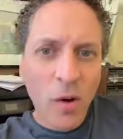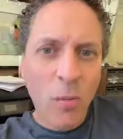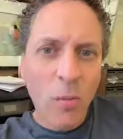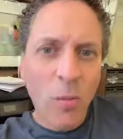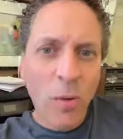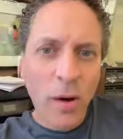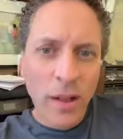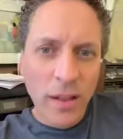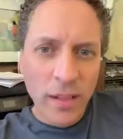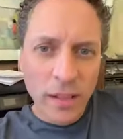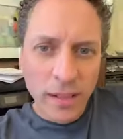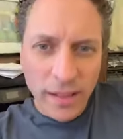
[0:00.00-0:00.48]

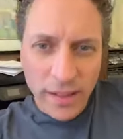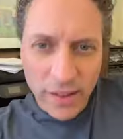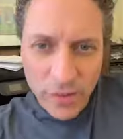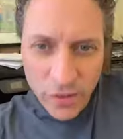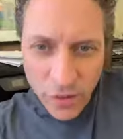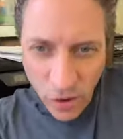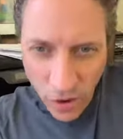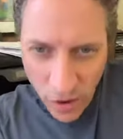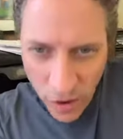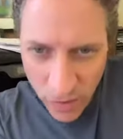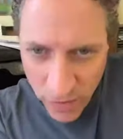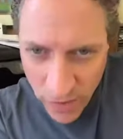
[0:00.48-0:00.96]
Well,
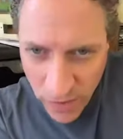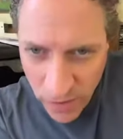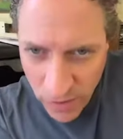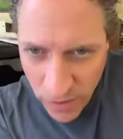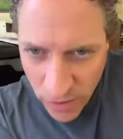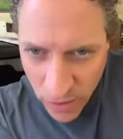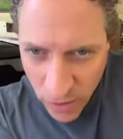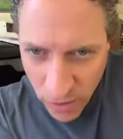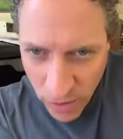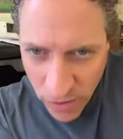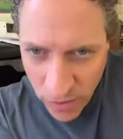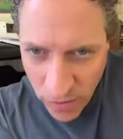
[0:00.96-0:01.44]
Liz
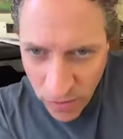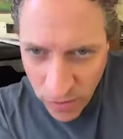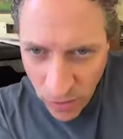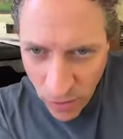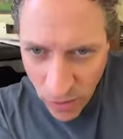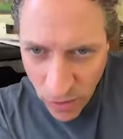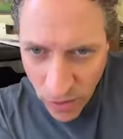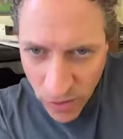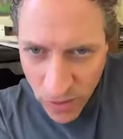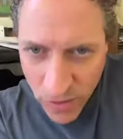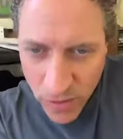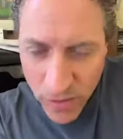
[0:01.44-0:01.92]
Harvey,
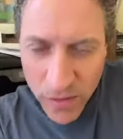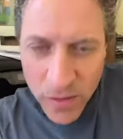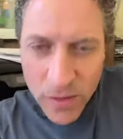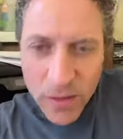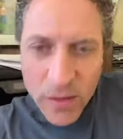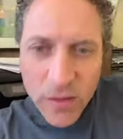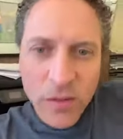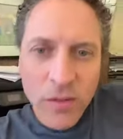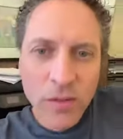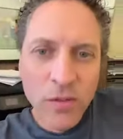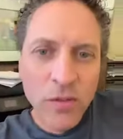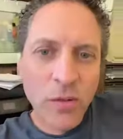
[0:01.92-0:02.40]

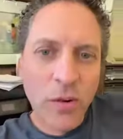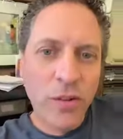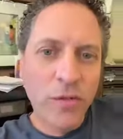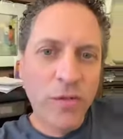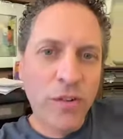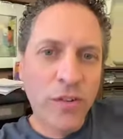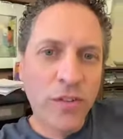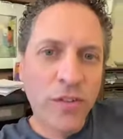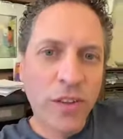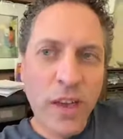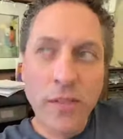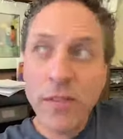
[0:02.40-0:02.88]

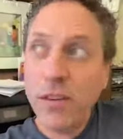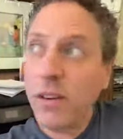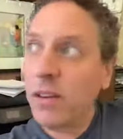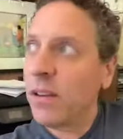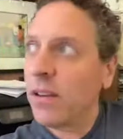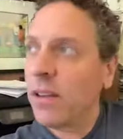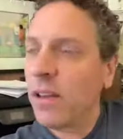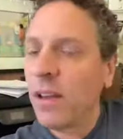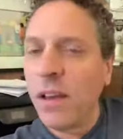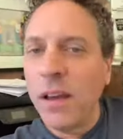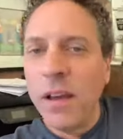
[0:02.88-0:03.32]
24/7.